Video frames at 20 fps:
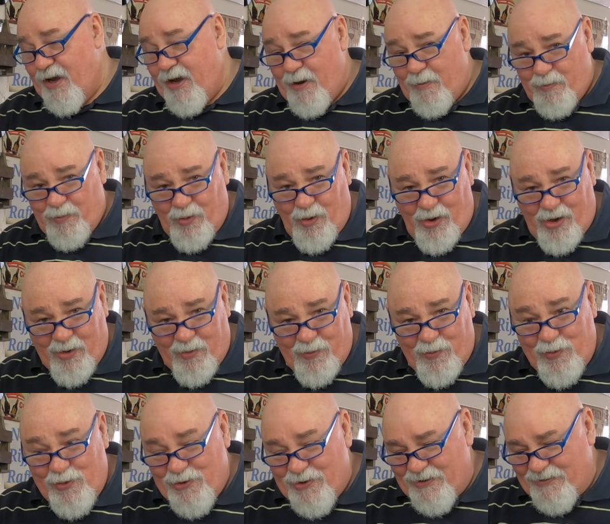I probably
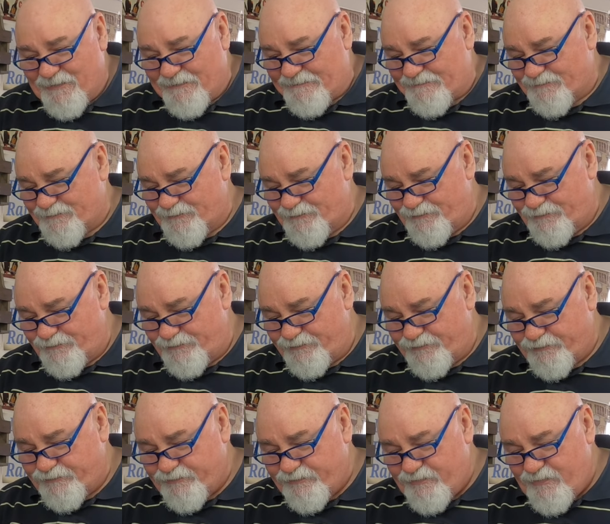would.
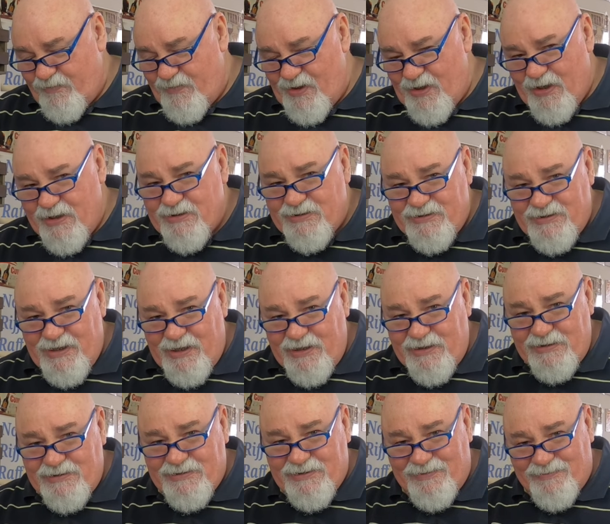It's
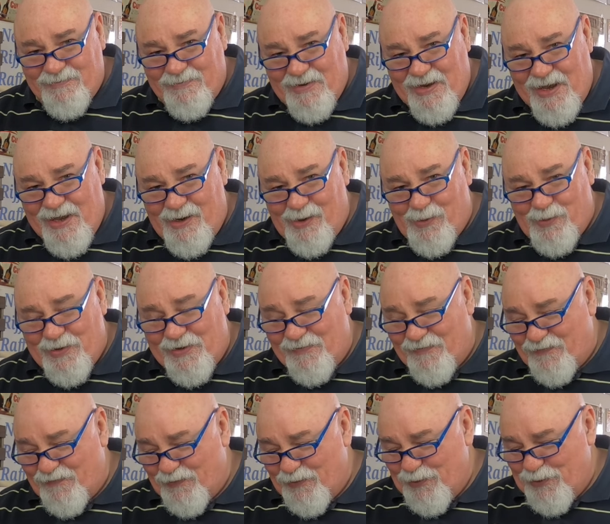nice and mellow and
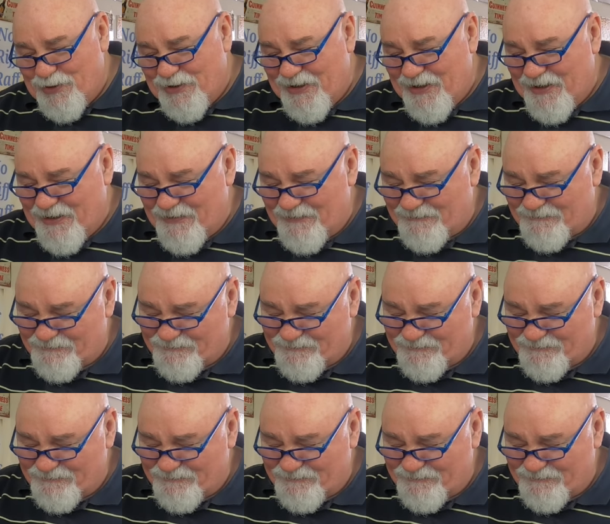fruity.